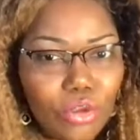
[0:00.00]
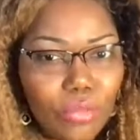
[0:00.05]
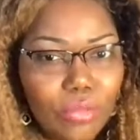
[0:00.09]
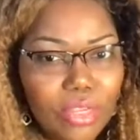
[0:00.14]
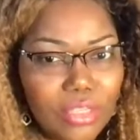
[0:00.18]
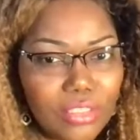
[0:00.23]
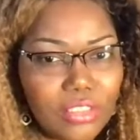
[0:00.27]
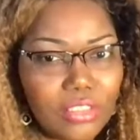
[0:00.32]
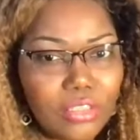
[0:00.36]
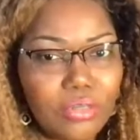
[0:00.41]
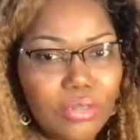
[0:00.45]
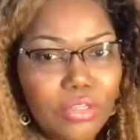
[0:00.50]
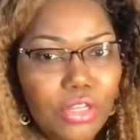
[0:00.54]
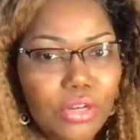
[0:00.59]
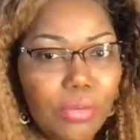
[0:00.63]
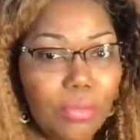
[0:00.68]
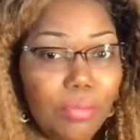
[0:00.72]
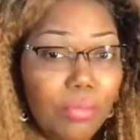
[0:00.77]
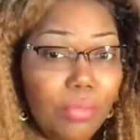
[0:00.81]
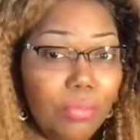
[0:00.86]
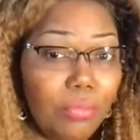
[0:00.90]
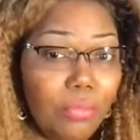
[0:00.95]
much,
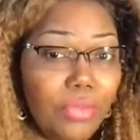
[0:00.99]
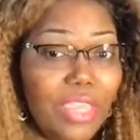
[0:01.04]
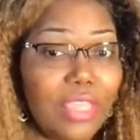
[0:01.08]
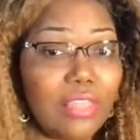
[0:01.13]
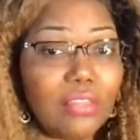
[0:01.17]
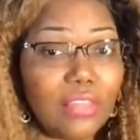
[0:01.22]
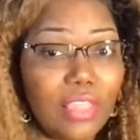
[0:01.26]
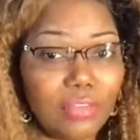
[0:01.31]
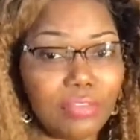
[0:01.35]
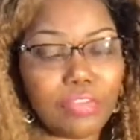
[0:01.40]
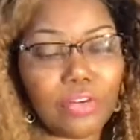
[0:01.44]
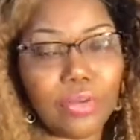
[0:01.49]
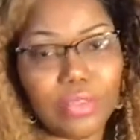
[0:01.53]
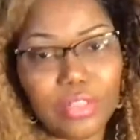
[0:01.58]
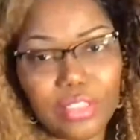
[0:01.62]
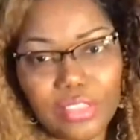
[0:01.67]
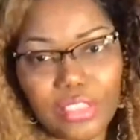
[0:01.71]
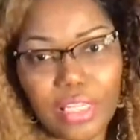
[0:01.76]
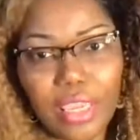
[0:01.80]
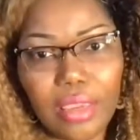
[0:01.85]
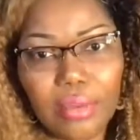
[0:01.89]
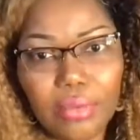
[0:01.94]
being left on the
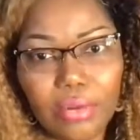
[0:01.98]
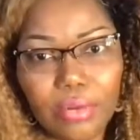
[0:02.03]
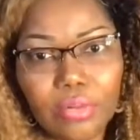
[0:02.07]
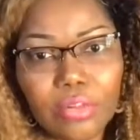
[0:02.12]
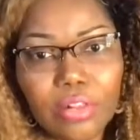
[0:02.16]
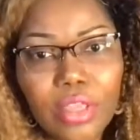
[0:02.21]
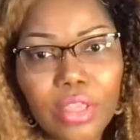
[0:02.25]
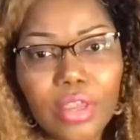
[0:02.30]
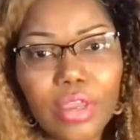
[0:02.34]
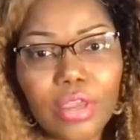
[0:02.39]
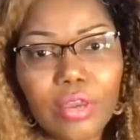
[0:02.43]
table.